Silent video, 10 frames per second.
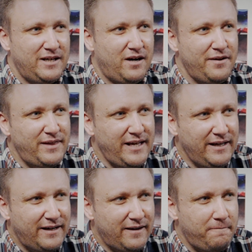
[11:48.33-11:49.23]
I
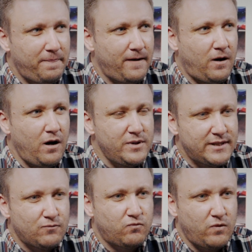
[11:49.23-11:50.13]
think I
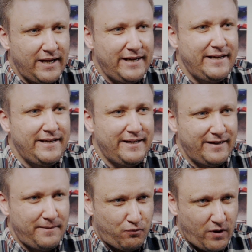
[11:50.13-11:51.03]
was really
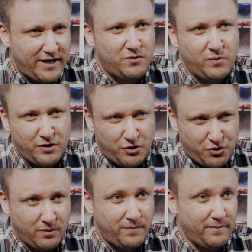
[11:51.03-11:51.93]
impressed with the
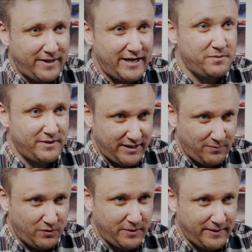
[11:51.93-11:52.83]
job the management
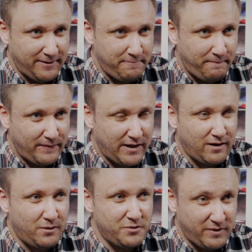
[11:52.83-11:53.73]
team were doing,
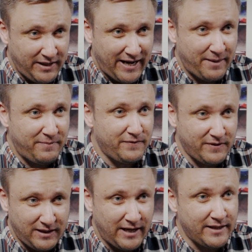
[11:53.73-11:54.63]
and I was really happy for
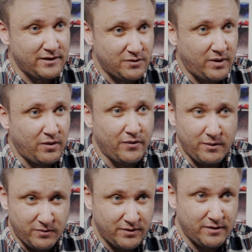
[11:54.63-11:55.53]
the lads as well that
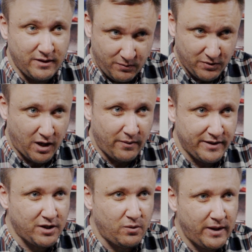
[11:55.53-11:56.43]
it was
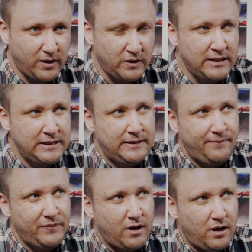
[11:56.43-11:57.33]
going so well.
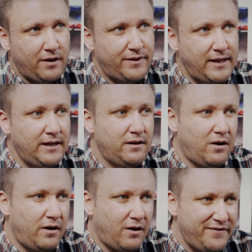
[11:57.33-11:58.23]
I think
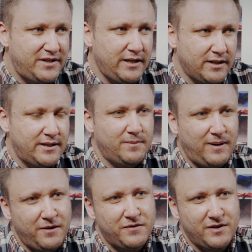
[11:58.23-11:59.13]
I've seen us in the
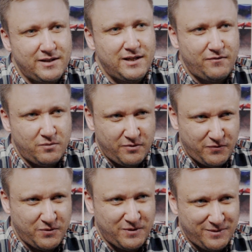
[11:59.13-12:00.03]
playoffs at this level
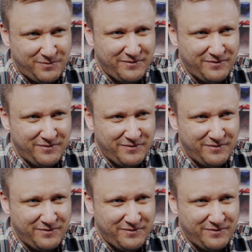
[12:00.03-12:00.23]
before.